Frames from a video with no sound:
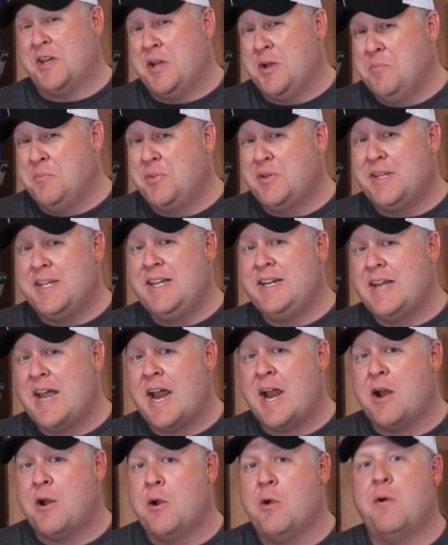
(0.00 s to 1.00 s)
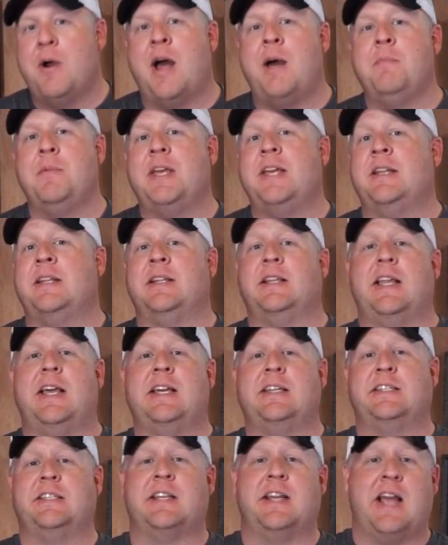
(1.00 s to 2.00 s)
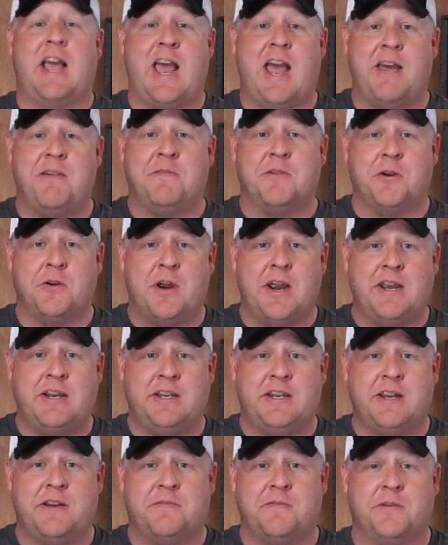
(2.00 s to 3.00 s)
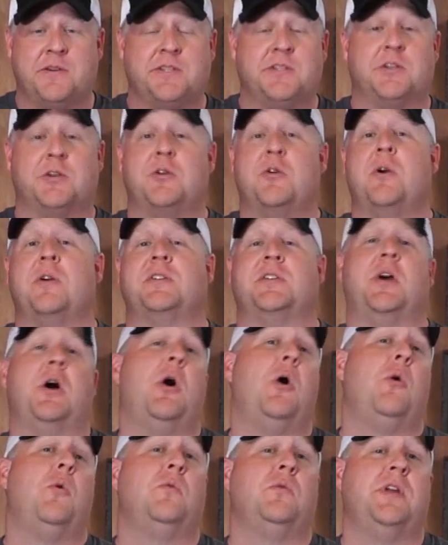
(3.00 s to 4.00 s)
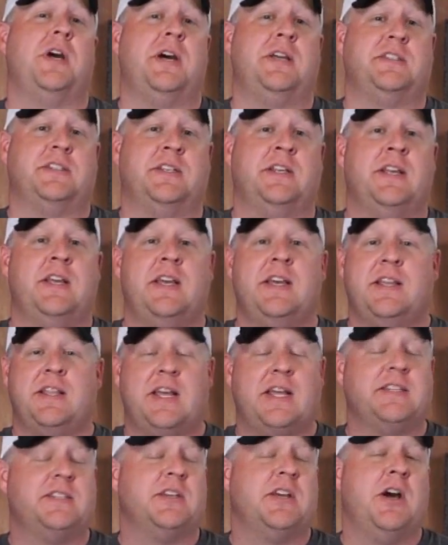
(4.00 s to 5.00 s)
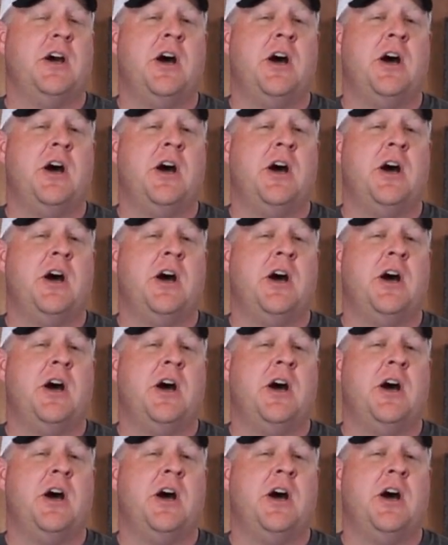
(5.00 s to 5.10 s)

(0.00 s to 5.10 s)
a complete arrow, I'm getting less than a half a grain difference across a whole dozen. That's